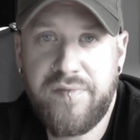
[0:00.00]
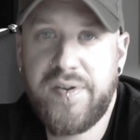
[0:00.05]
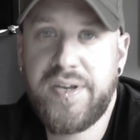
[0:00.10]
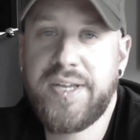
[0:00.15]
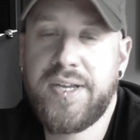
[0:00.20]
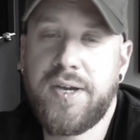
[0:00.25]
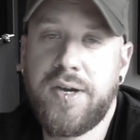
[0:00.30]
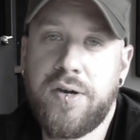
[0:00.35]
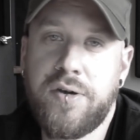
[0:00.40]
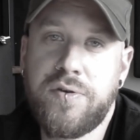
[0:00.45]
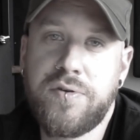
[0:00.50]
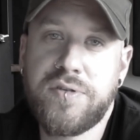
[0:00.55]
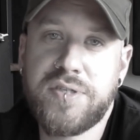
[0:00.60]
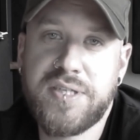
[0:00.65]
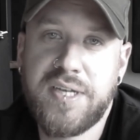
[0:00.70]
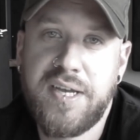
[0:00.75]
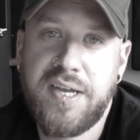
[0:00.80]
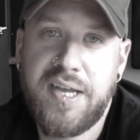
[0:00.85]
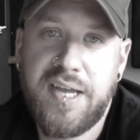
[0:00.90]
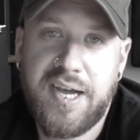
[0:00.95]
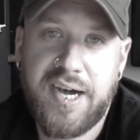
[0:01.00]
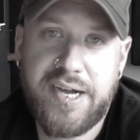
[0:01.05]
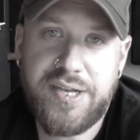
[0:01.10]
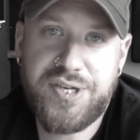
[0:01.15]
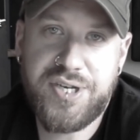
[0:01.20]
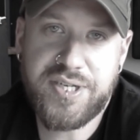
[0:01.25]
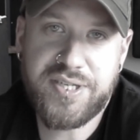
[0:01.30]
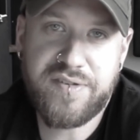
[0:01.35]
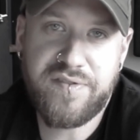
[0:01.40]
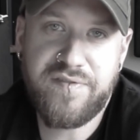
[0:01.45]
videos. I
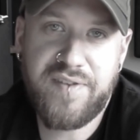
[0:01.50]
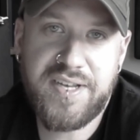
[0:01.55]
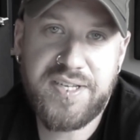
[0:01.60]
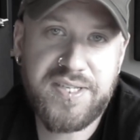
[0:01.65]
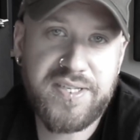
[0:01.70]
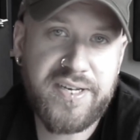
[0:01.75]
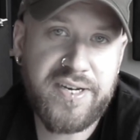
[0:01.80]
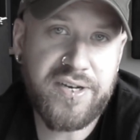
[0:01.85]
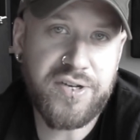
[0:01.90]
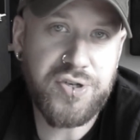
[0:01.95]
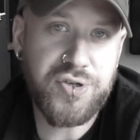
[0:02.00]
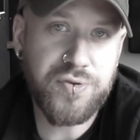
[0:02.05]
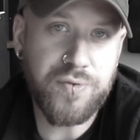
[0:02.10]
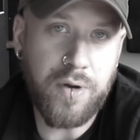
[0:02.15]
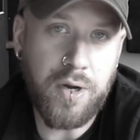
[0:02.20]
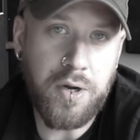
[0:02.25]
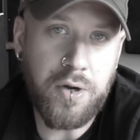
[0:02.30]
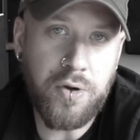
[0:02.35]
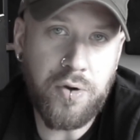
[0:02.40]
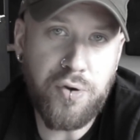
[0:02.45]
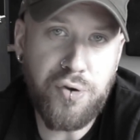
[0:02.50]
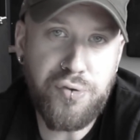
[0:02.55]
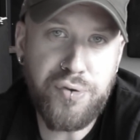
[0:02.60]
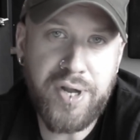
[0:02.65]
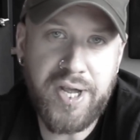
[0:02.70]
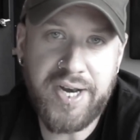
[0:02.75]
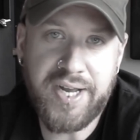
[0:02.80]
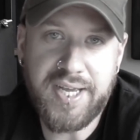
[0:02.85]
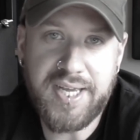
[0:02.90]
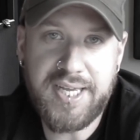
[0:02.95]
just invested in a drone
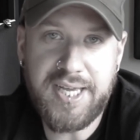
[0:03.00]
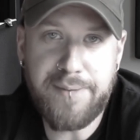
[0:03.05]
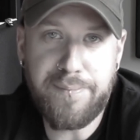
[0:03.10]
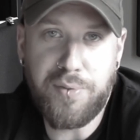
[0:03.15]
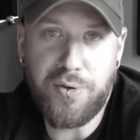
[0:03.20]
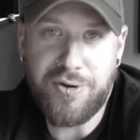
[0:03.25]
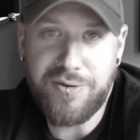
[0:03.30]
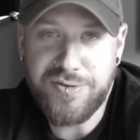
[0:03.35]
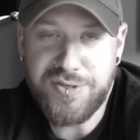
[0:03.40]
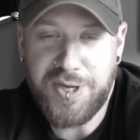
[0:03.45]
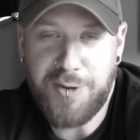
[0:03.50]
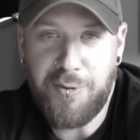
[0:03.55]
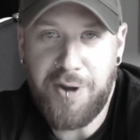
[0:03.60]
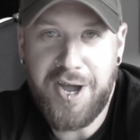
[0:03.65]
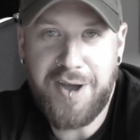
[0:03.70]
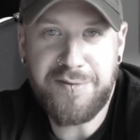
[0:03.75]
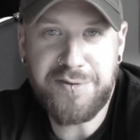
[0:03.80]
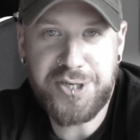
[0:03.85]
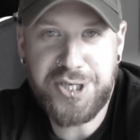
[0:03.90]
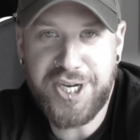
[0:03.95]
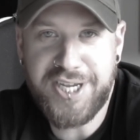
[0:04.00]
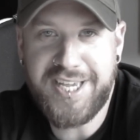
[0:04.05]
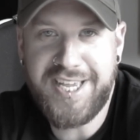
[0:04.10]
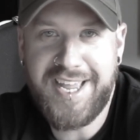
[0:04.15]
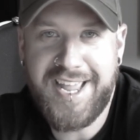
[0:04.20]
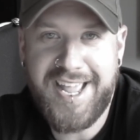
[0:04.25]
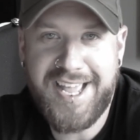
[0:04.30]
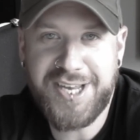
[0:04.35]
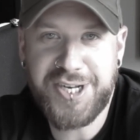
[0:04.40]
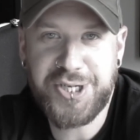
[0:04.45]
and a gimbal, so I won't have
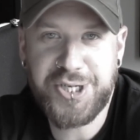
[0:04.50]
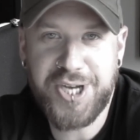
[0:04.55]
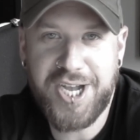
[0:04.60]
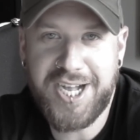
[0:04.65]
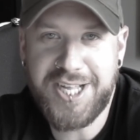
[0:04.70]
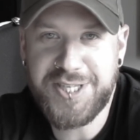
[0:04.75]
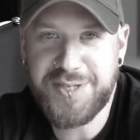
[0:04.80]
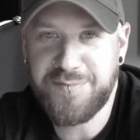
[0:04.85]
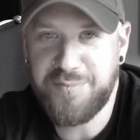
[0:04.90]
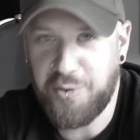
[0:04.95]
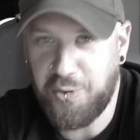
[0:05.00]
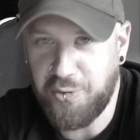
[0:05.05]
shaky hand shots from